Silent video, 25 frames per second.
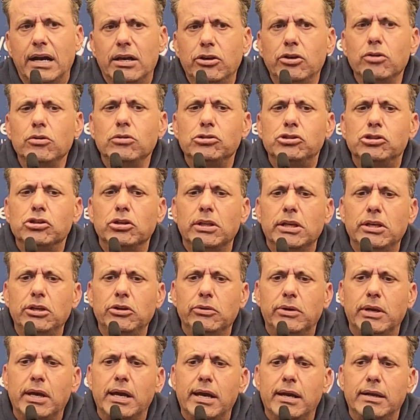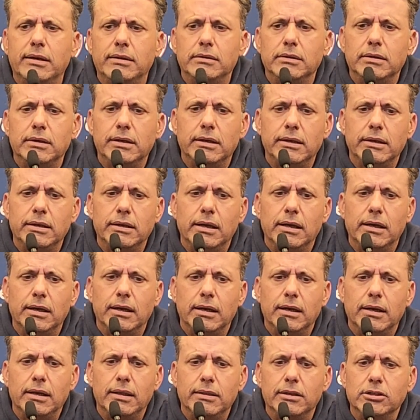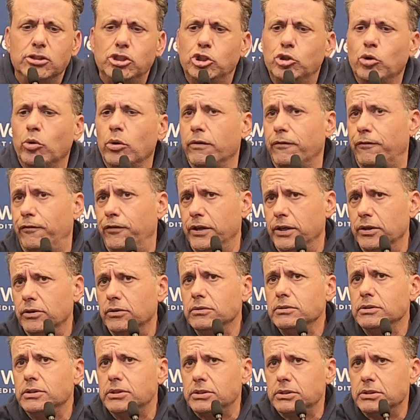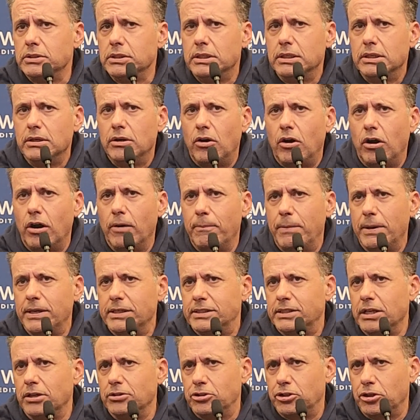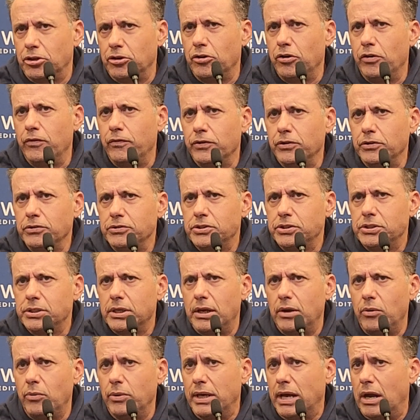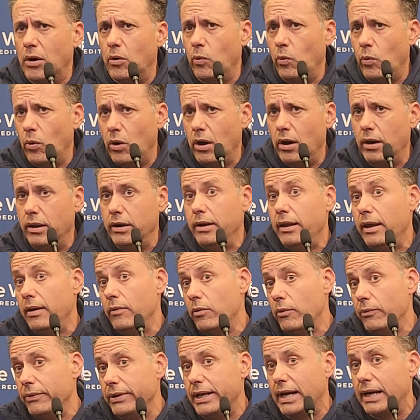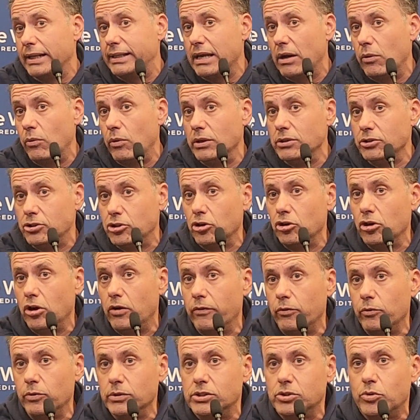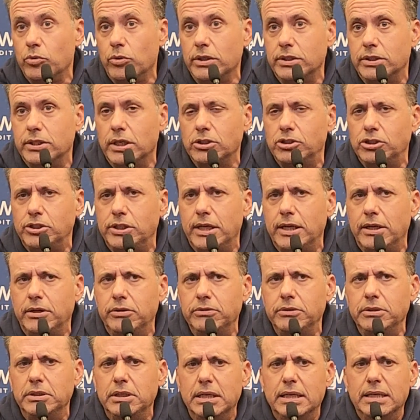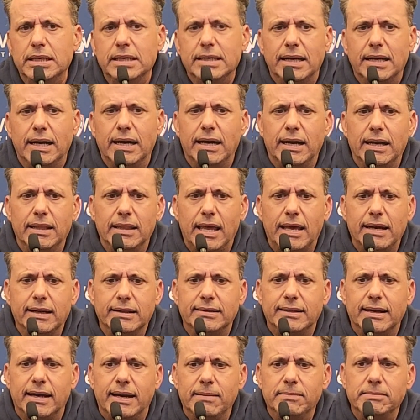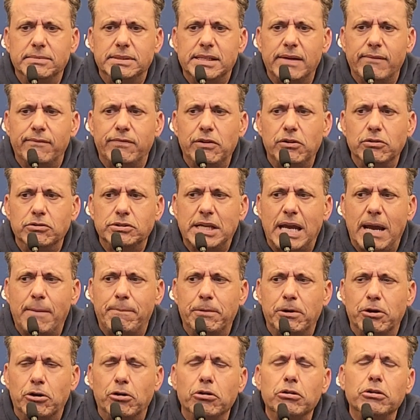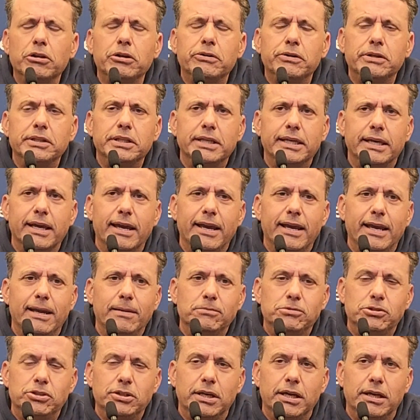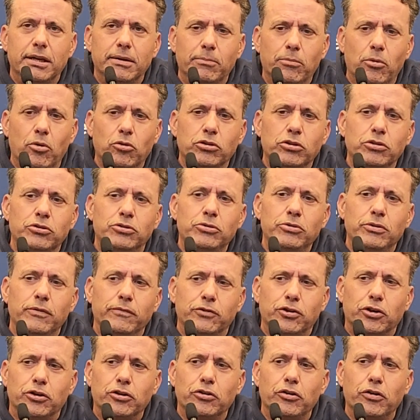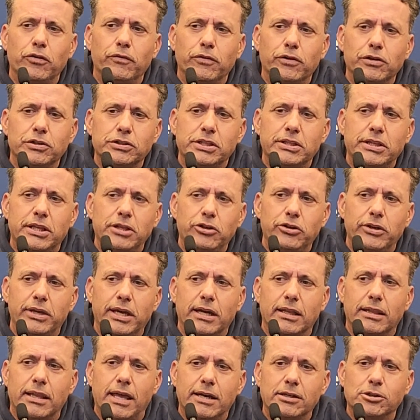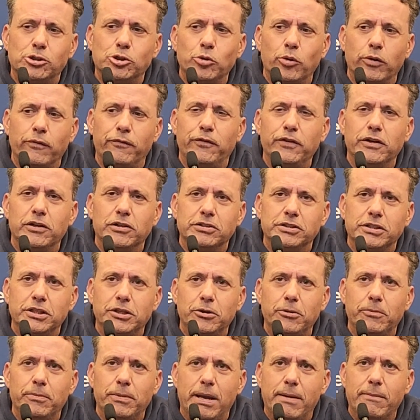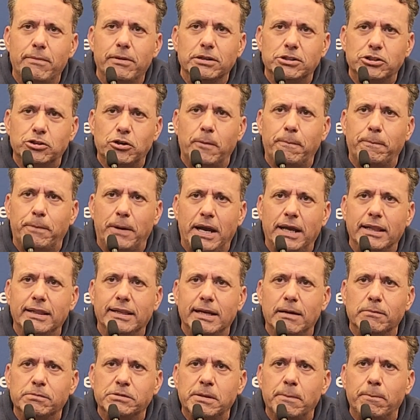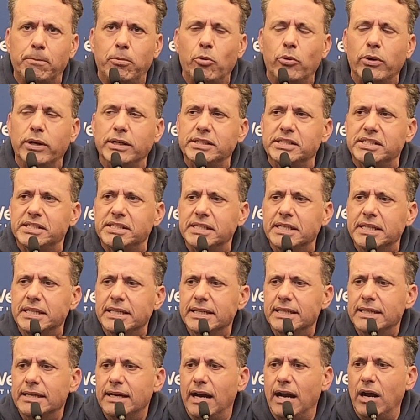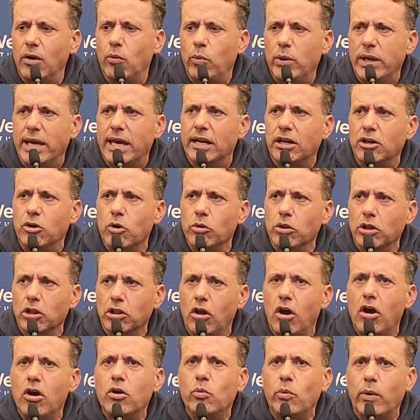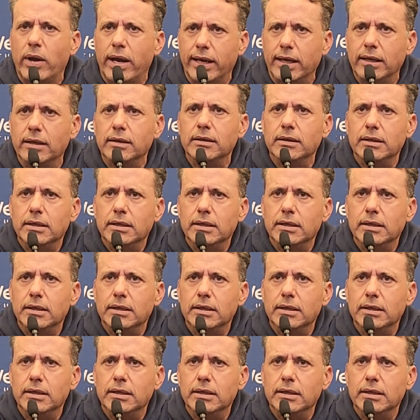Usually you get the short fields are based on turnovers. We got one, and when we got that one turnover, we scored a touchdown. A lot of times if those happen earlier in the games, you get a multitude of turnovers and then you get a lot of short fields and then you'll be able to start piling up some points. We had to go the long way.